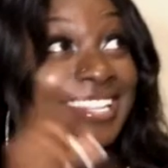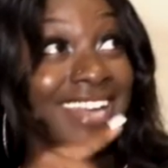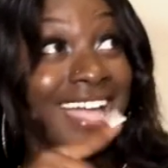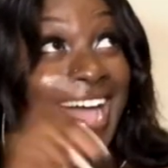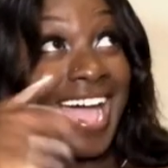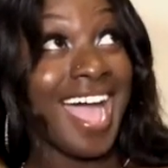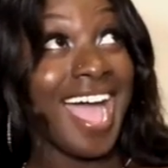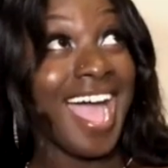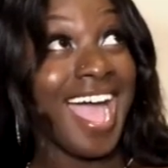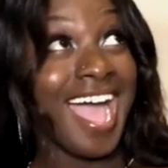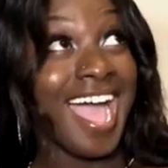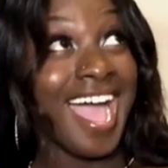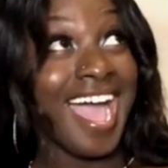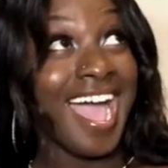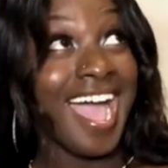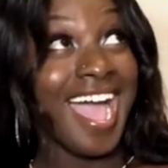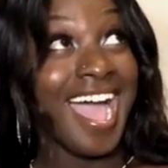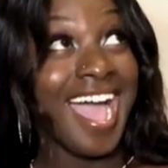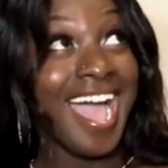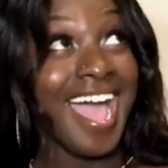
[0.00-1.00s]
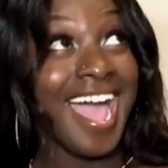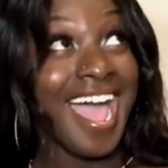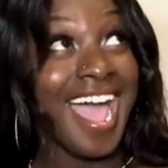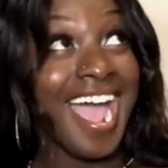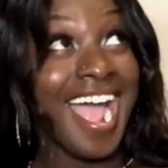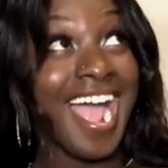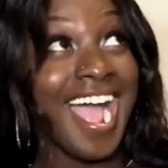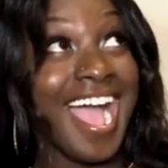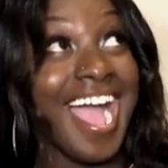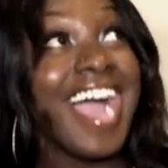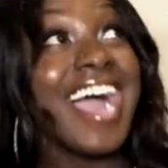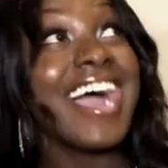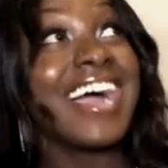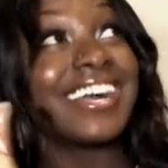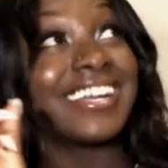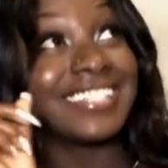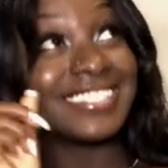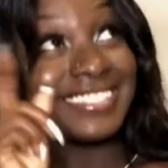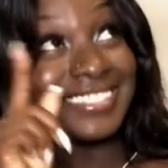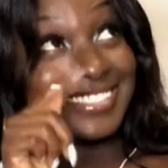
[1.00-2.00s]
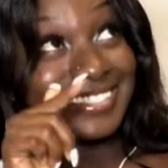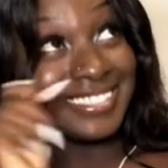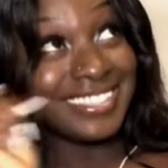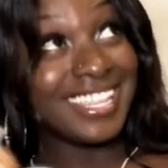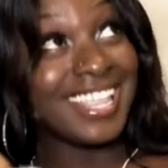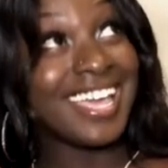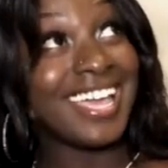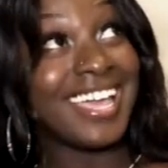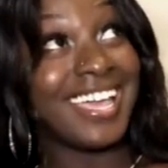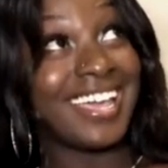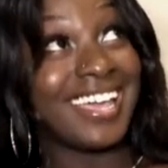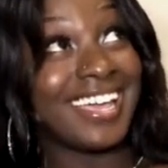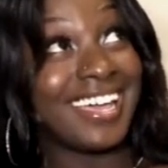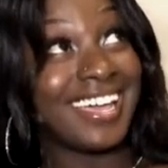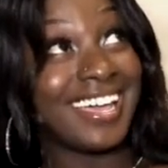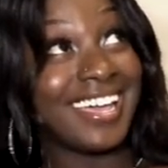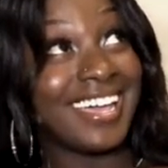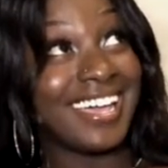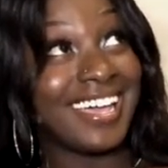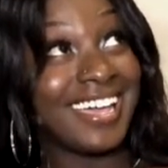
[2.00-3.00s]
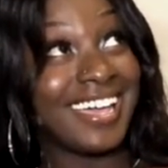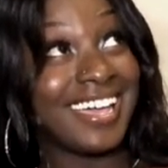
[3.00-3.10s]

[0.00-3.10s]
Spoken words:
(silence)